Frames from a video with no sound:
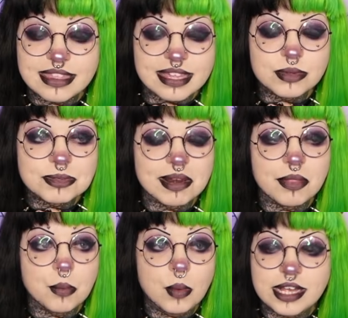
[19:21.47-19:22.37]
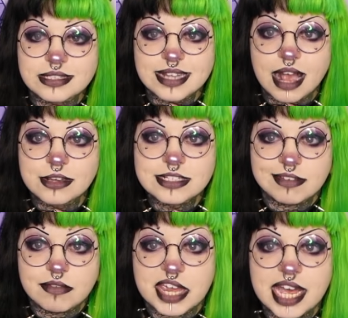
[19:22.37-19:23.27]
I think, was one of the worst tattoos
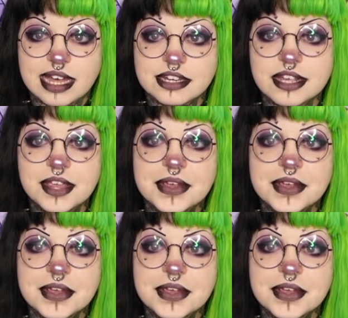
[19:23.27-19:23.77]
I've ever had,